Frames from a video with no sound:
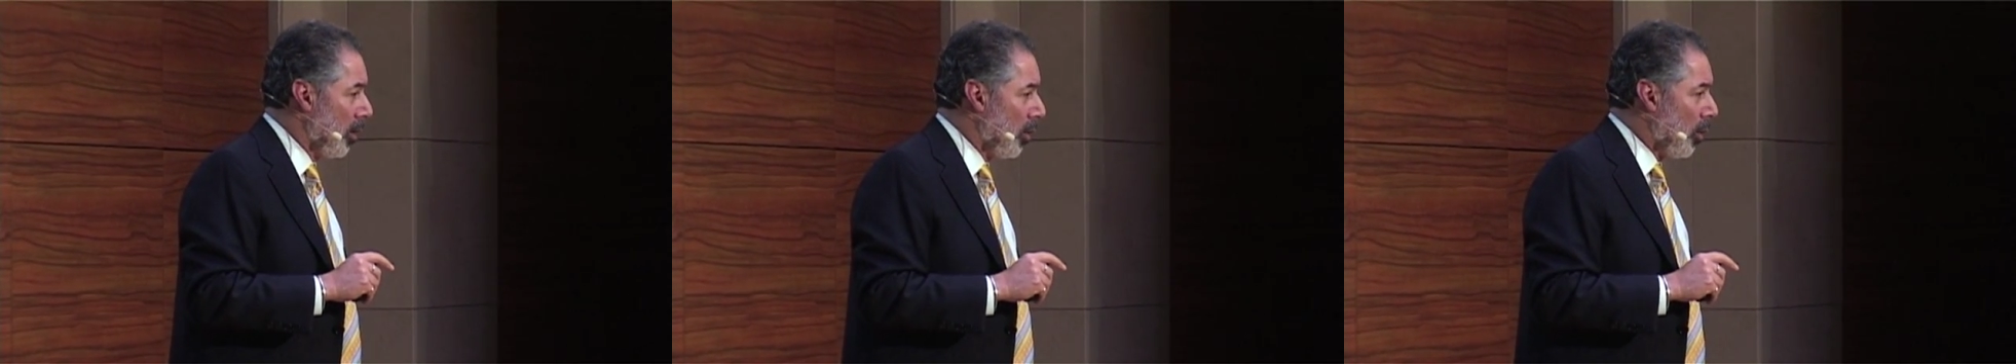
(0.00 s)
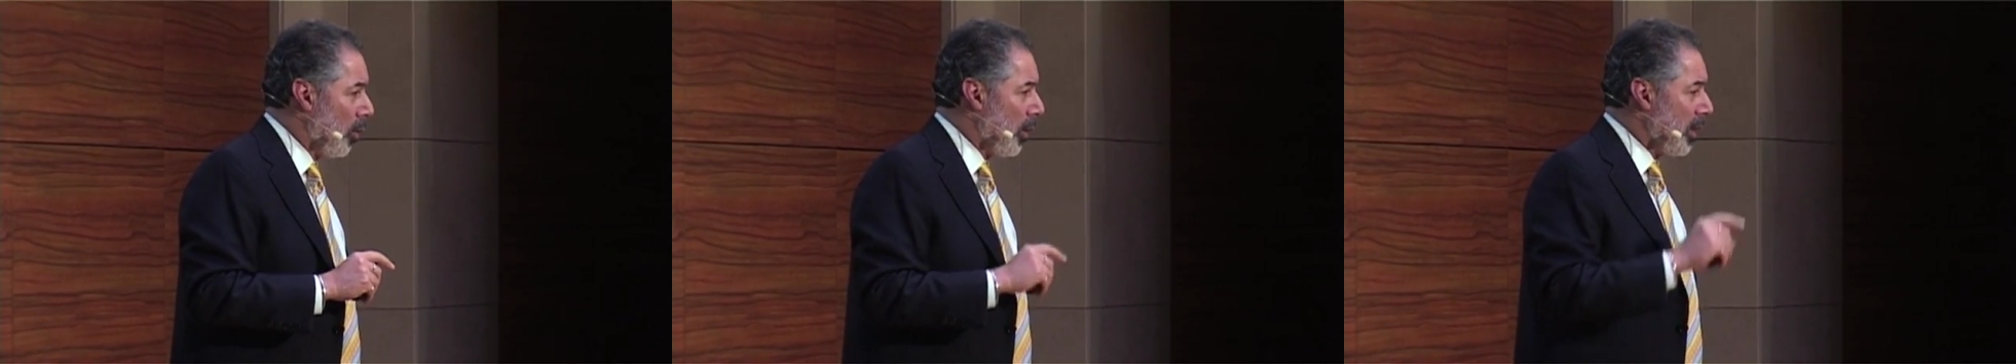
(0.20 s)

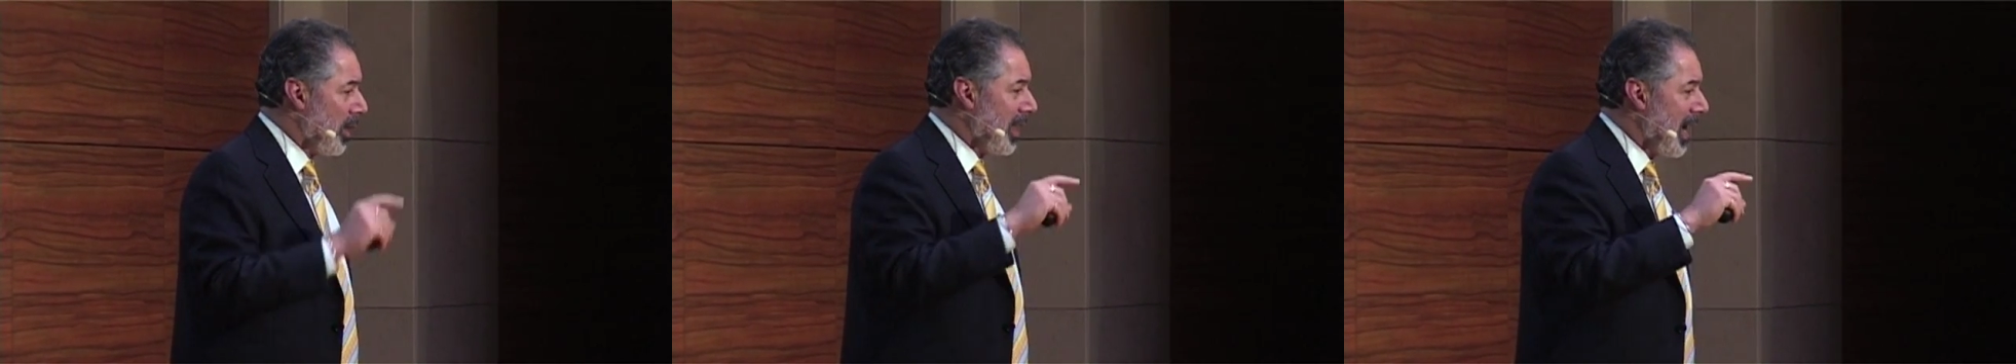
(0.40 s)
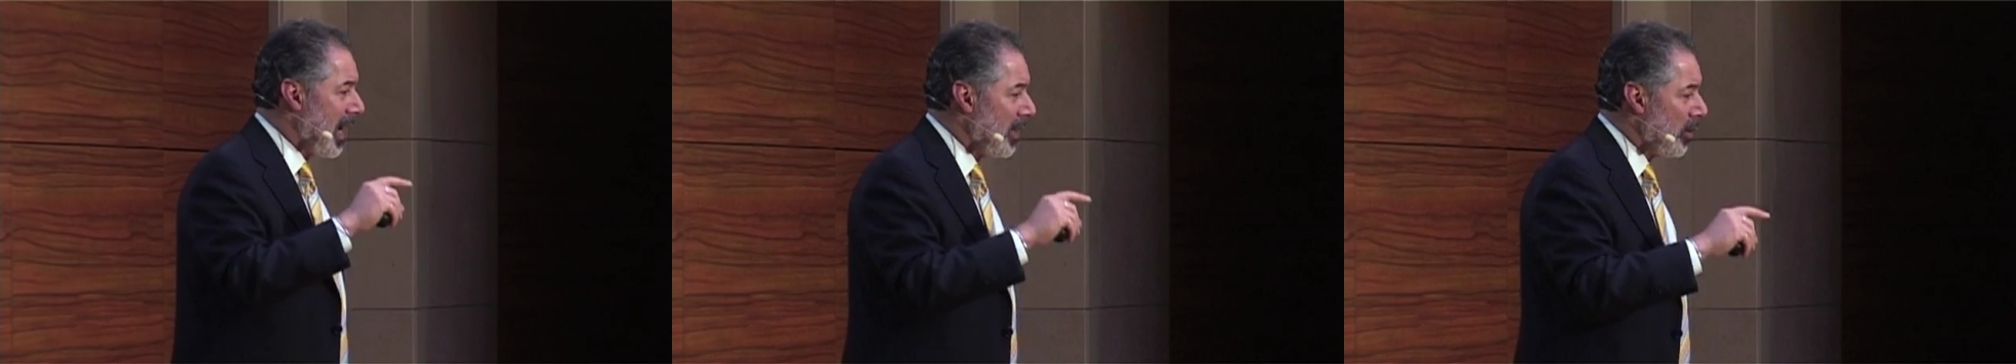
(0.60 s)
Or
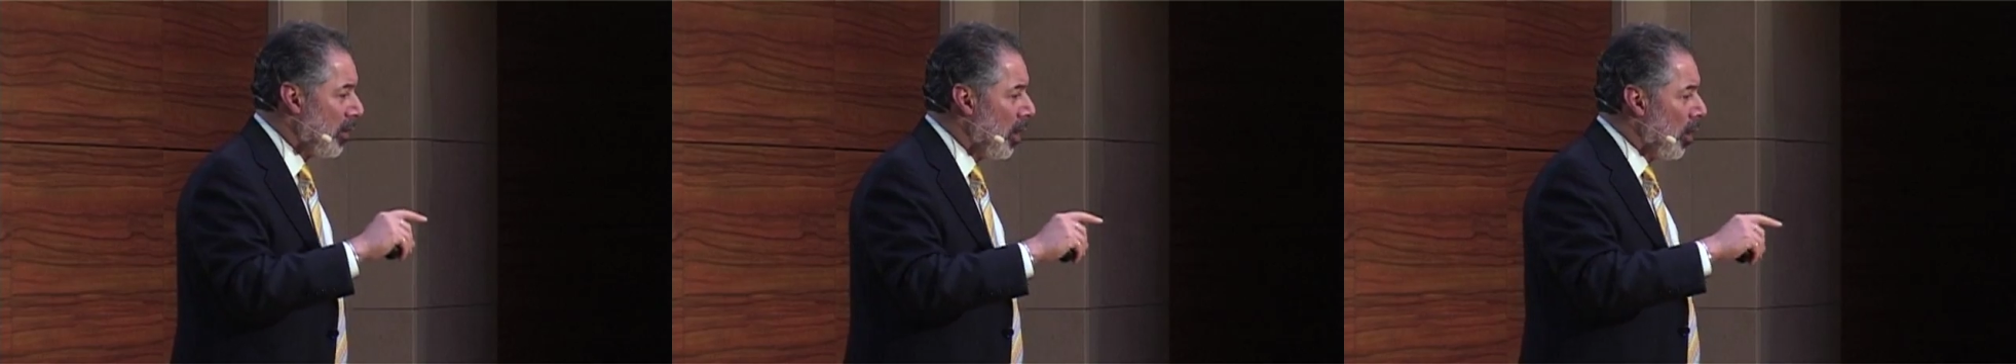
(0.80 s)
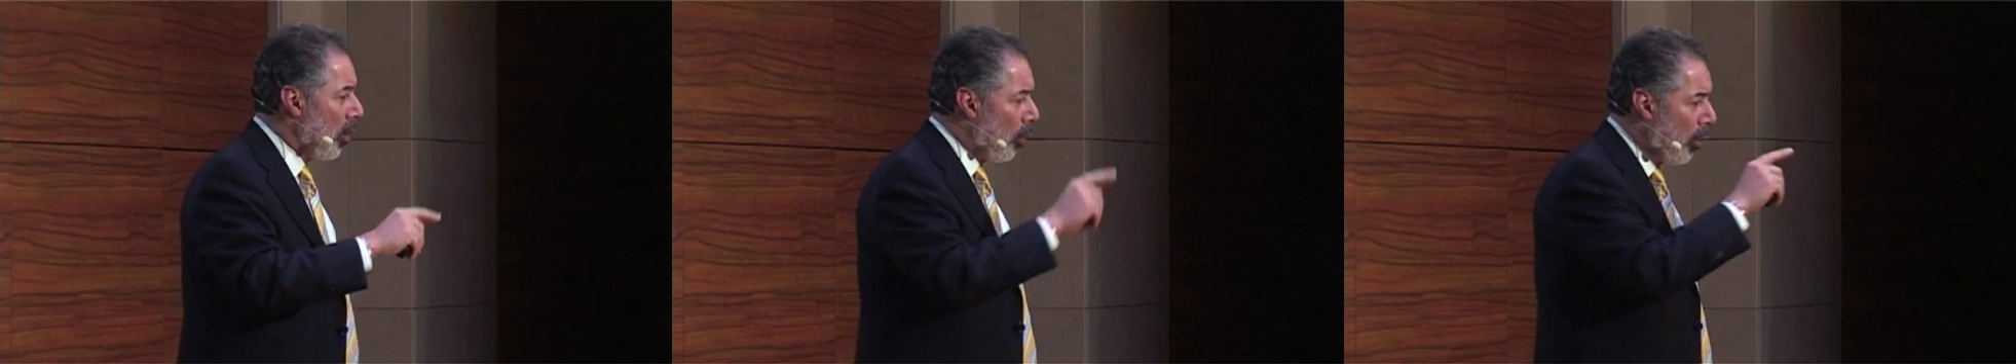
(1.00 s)
that
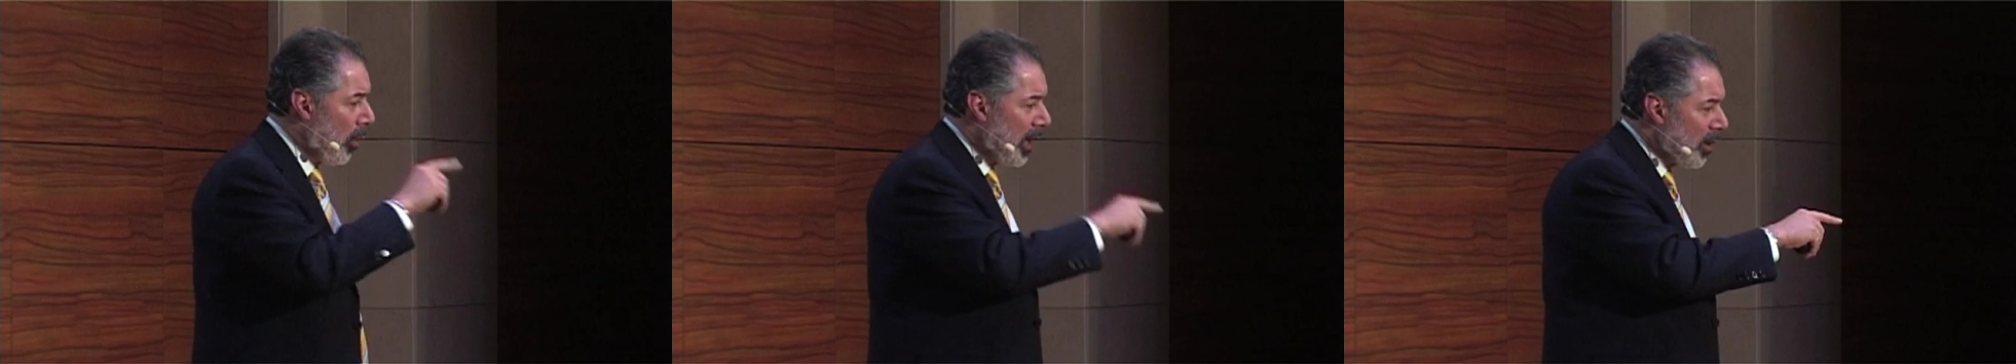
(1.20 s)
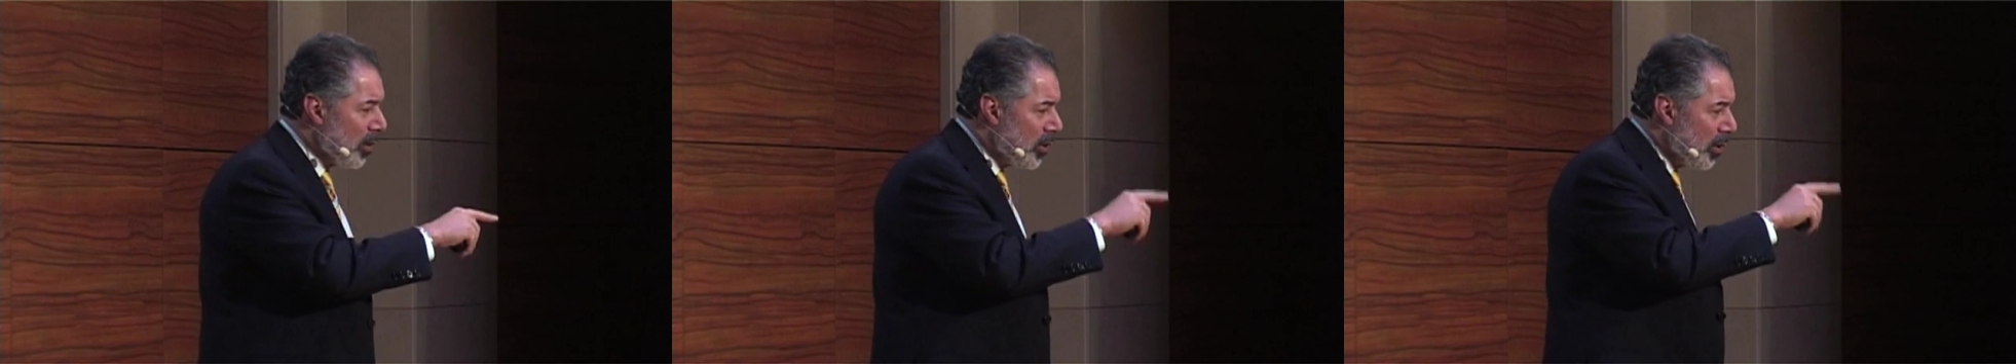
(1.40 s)

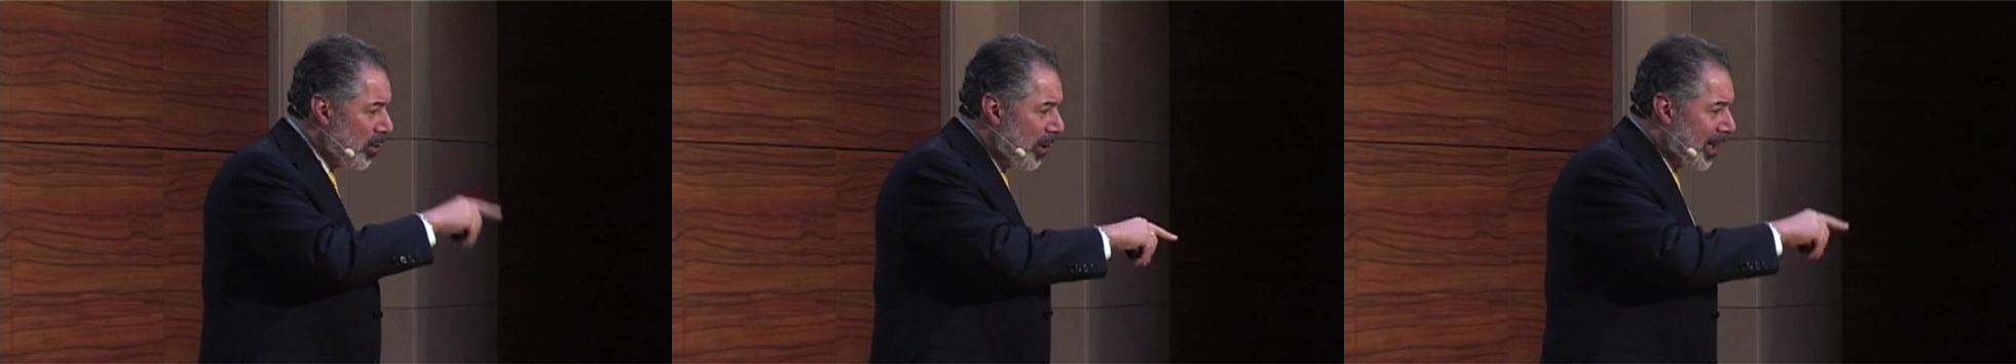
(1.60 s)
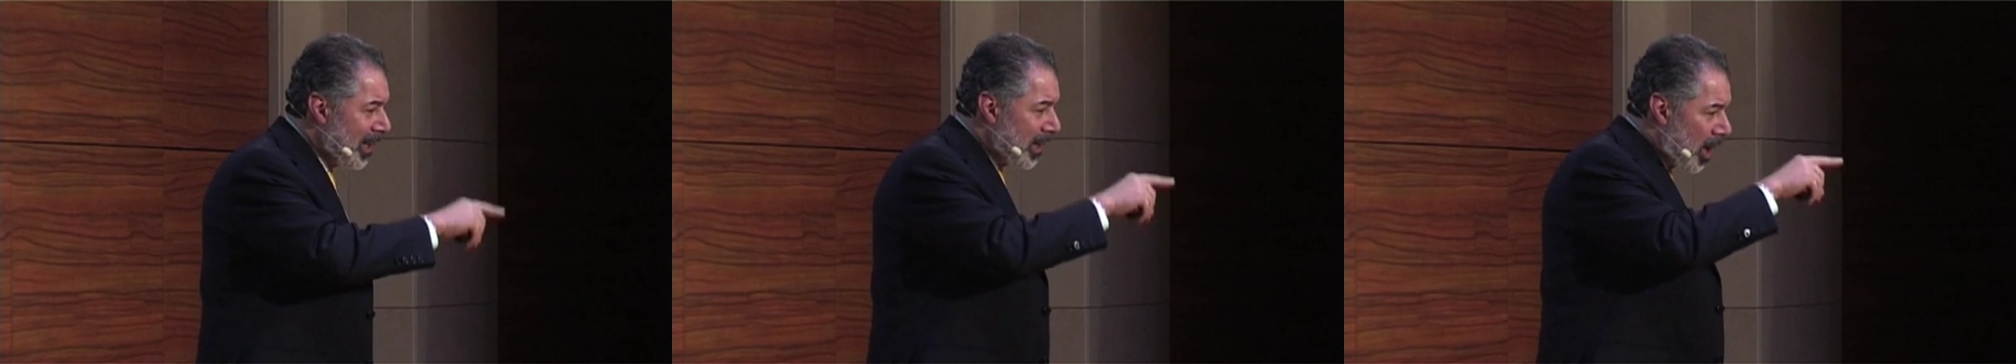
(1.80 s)
we're doing